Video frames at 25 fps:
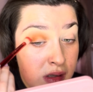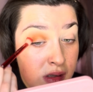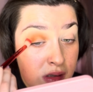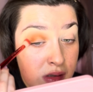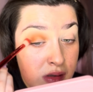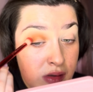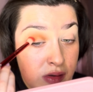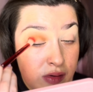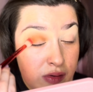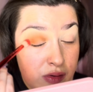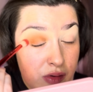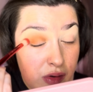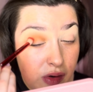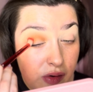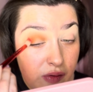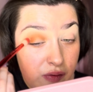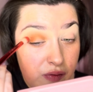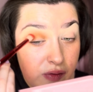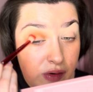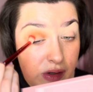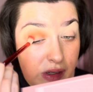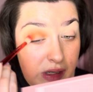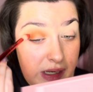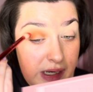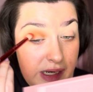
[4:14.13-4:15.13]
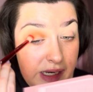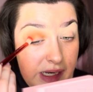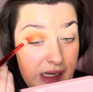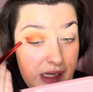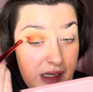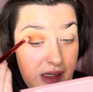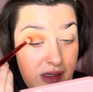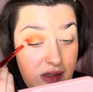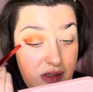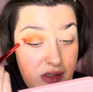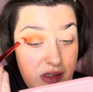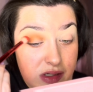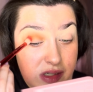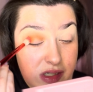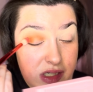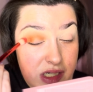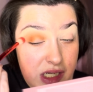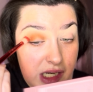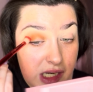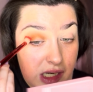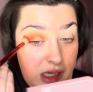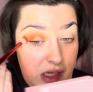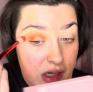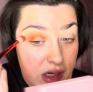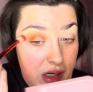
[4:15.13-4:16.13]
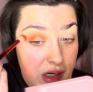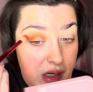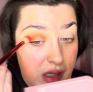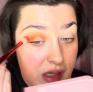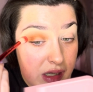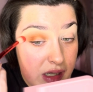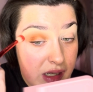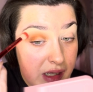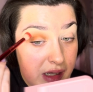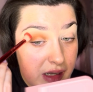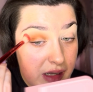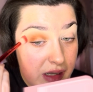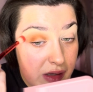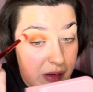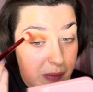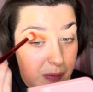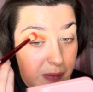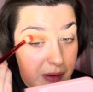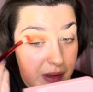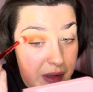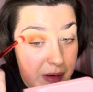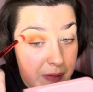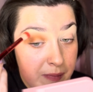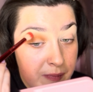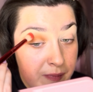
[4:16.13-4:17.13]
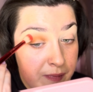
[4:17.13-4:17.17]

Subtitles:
softly just take it out like a little bit.